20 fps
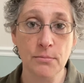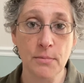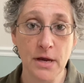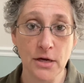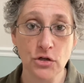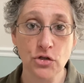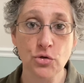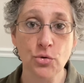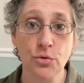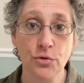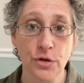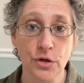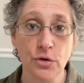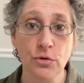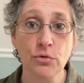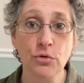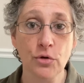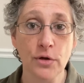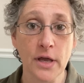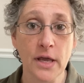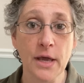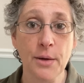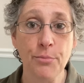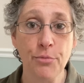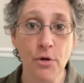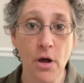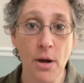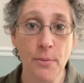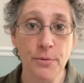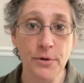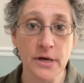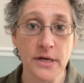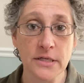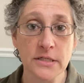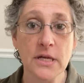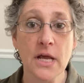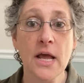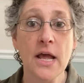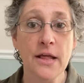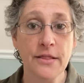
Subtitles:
make sure that you're looking at properties